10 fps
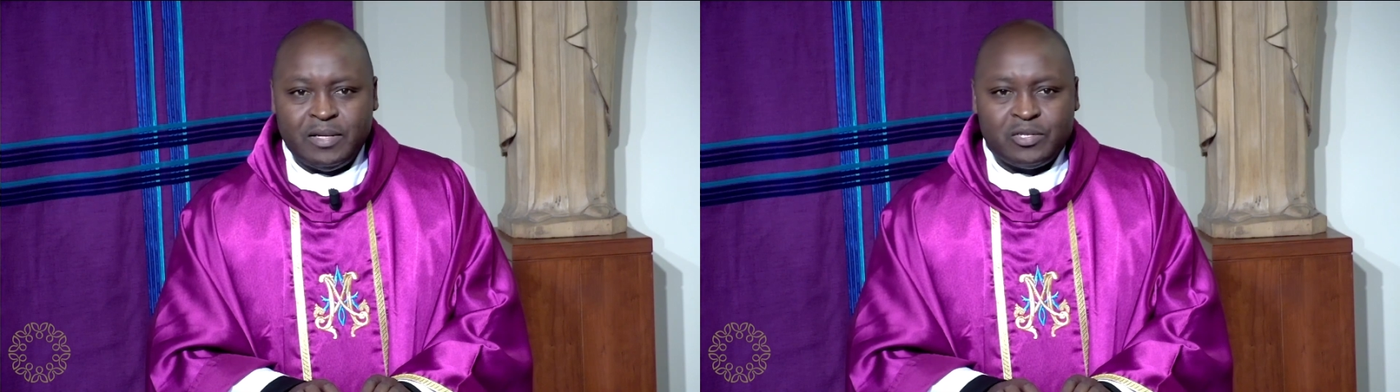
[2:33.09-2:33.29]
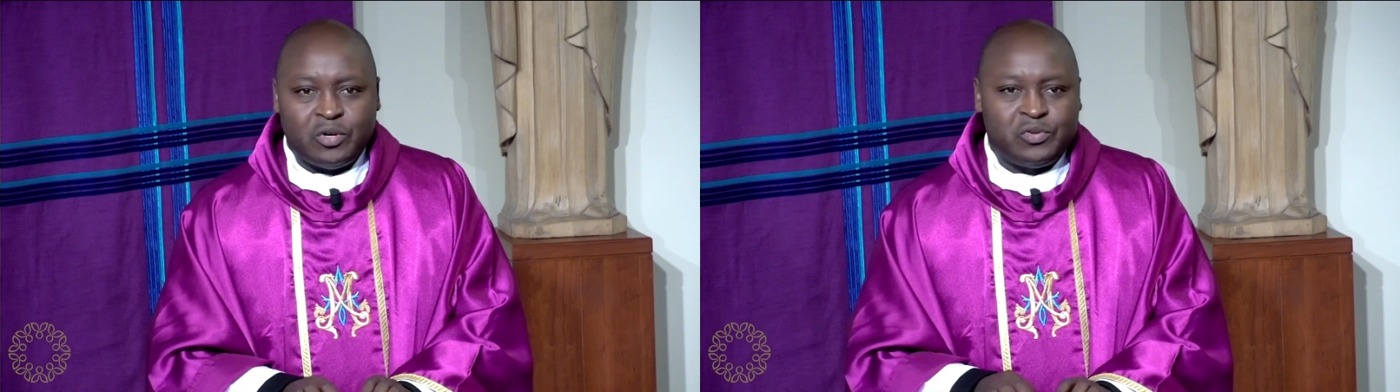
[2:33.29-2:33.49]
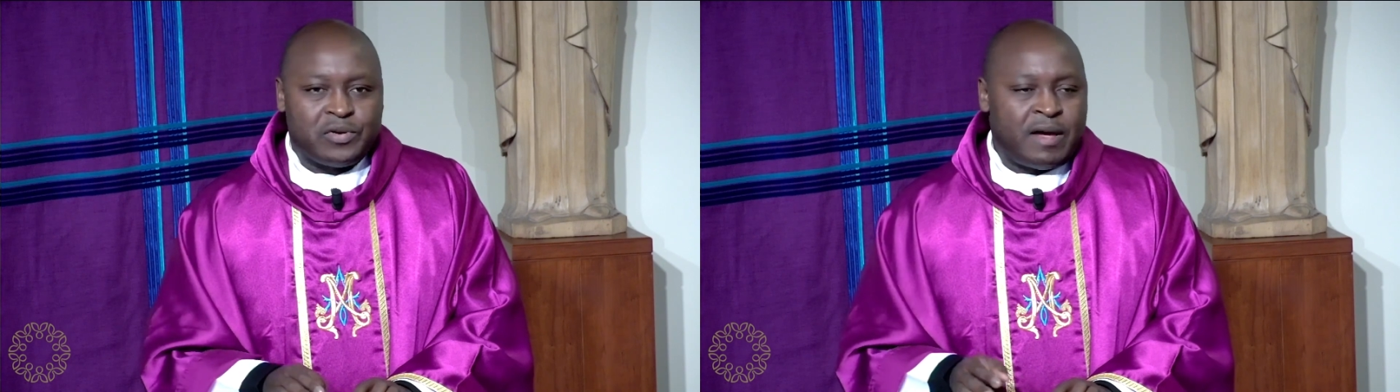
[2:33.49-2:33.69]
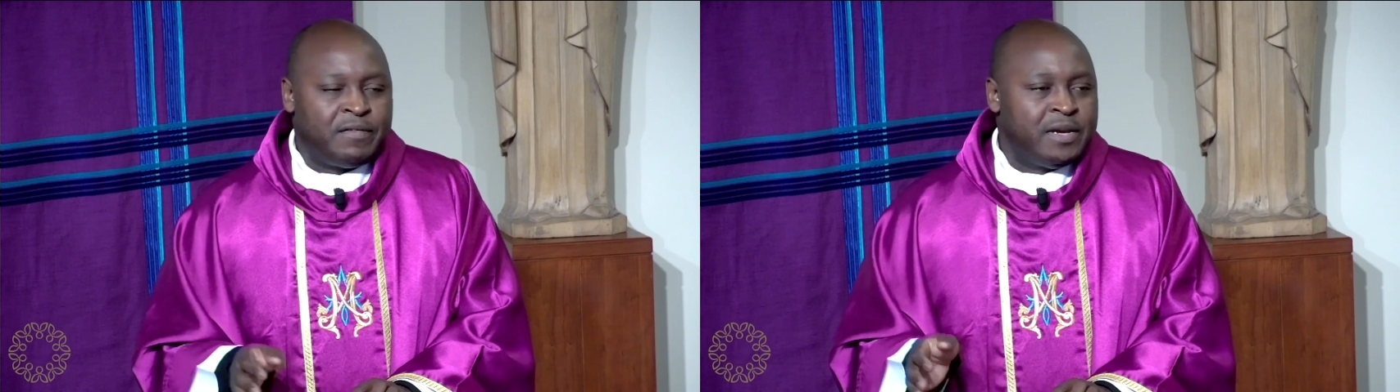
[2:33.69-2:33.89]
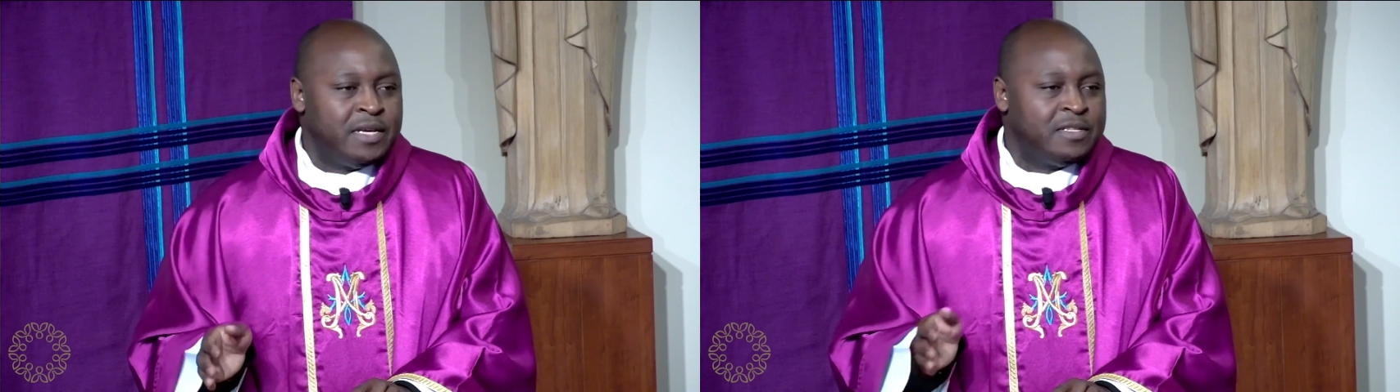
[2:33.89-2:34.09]
So
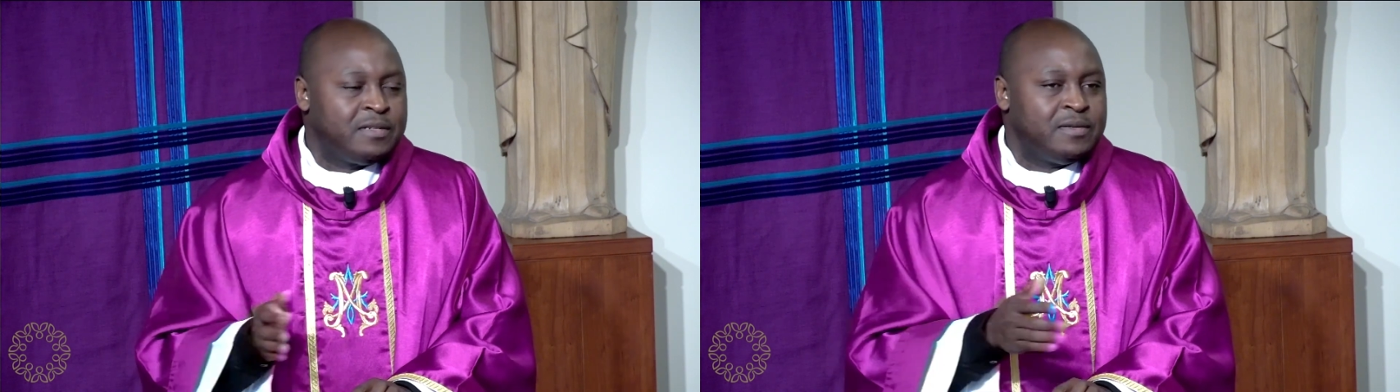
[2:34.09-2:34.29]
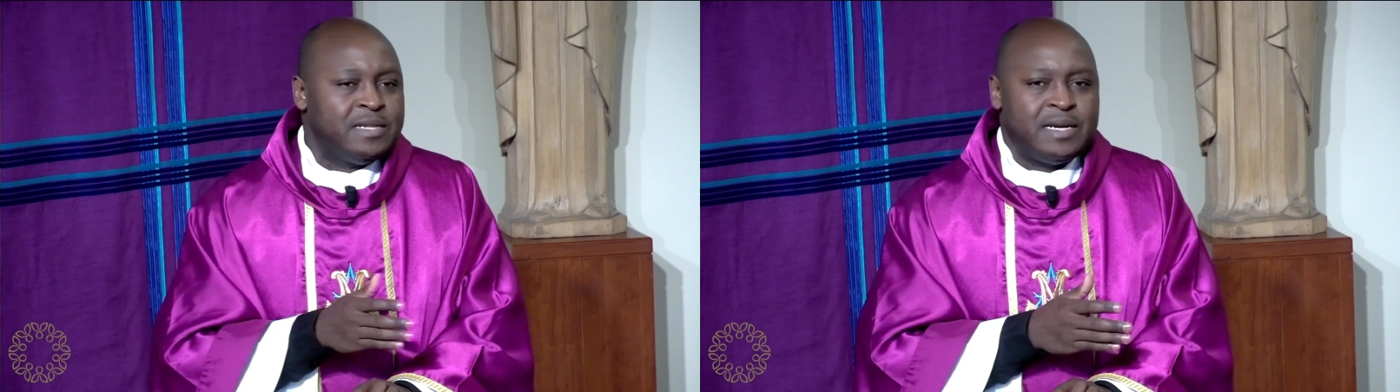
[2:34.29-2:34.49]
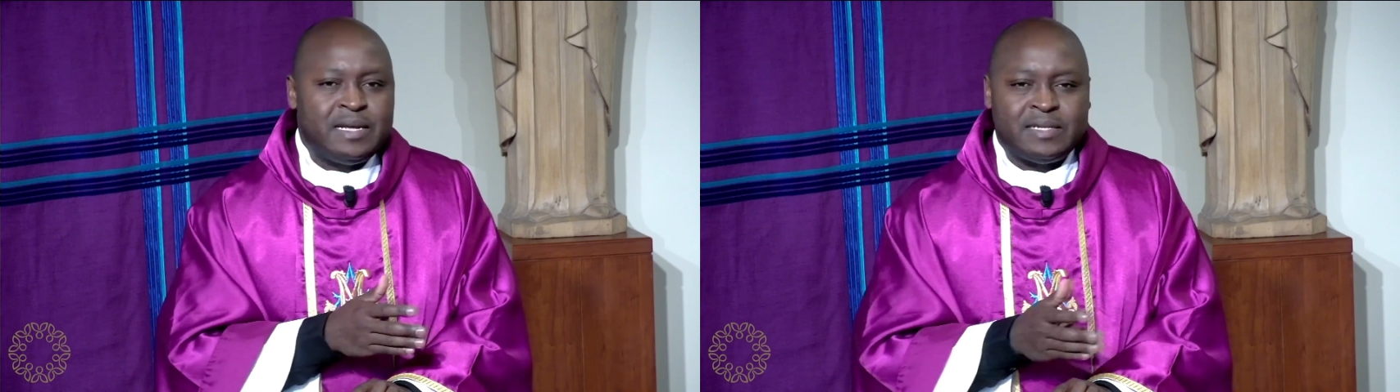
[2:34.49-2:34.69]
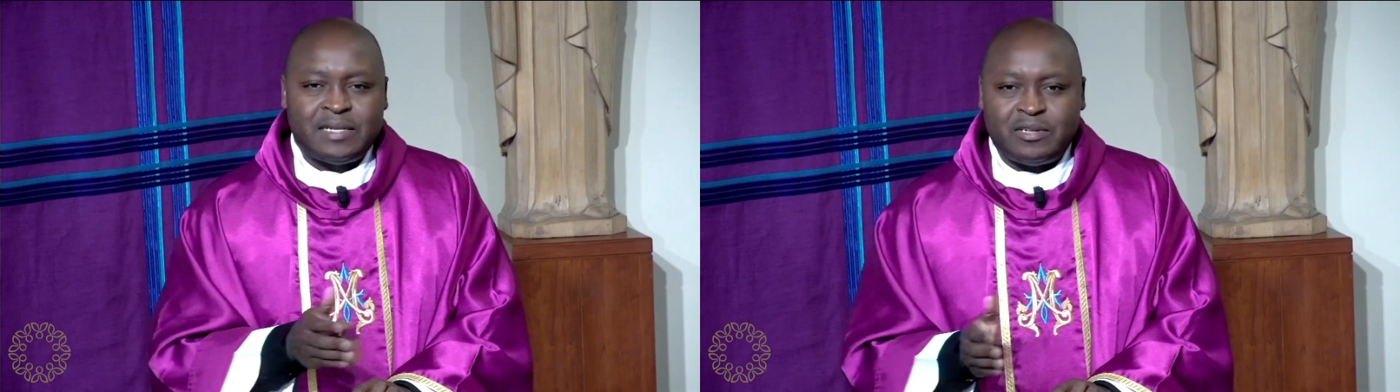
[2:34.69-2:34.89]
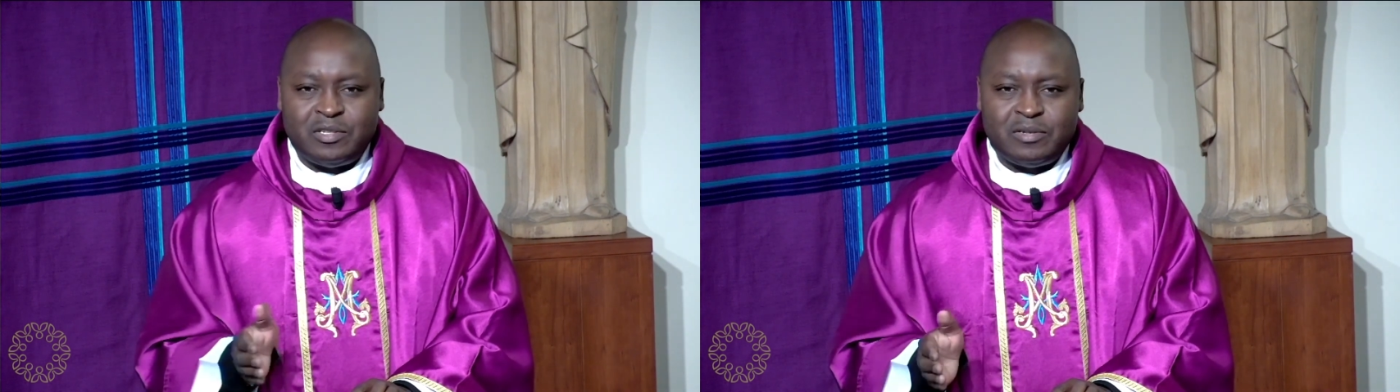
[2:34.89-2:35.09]
traveling through the
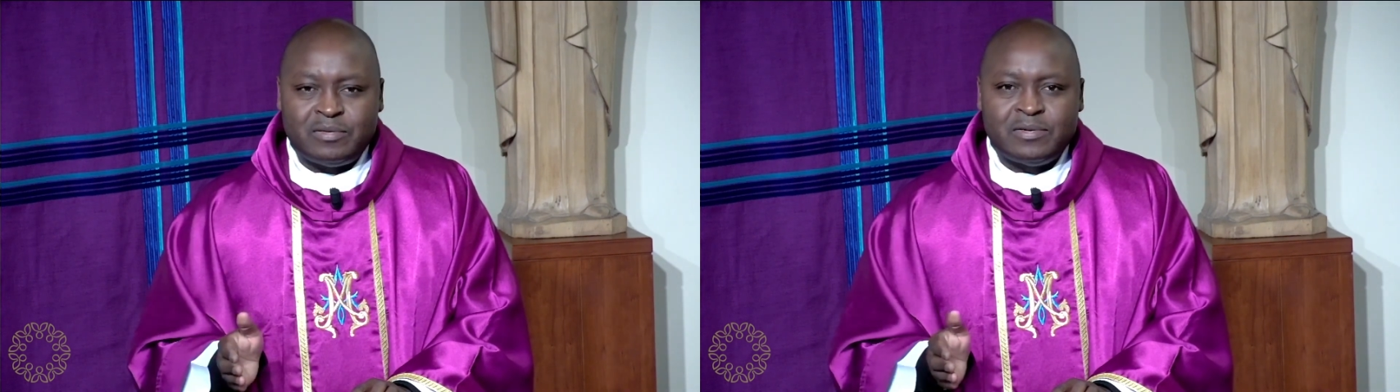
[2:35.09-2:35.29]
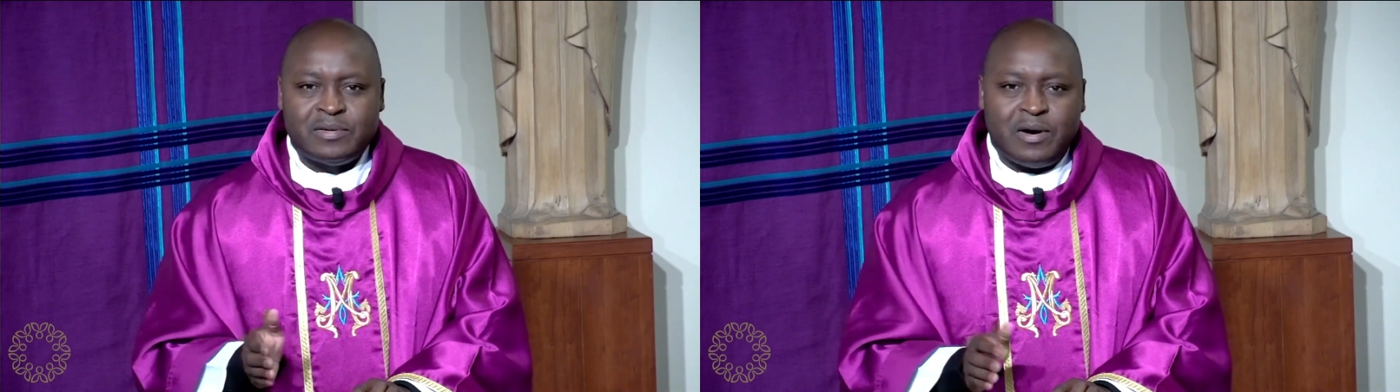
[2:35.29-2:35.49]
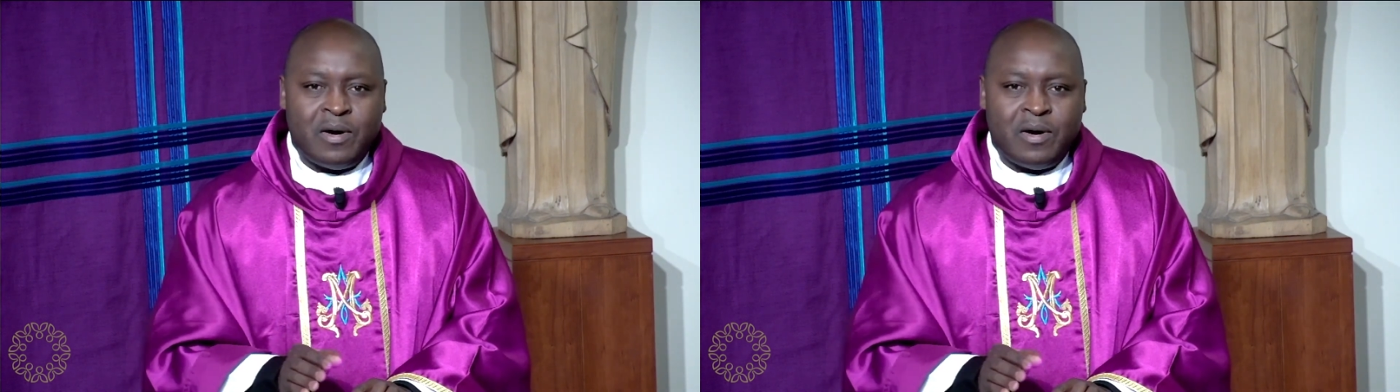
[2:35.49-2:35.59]
desert through